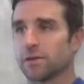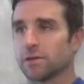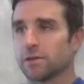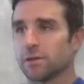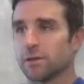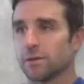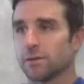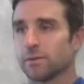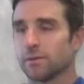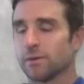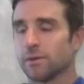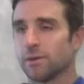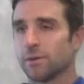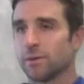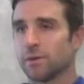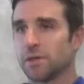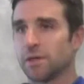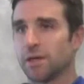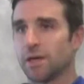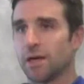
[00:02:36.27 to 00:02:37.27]
So you know
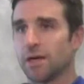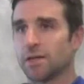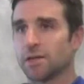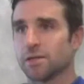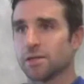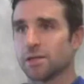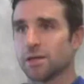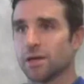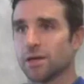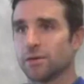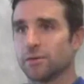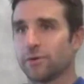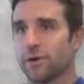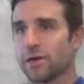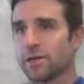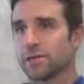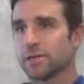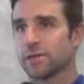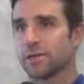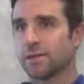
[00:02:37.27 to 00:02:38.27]
when you can, just get your
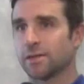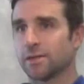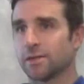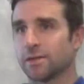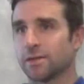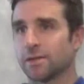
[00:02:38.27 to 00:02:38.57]
rest, and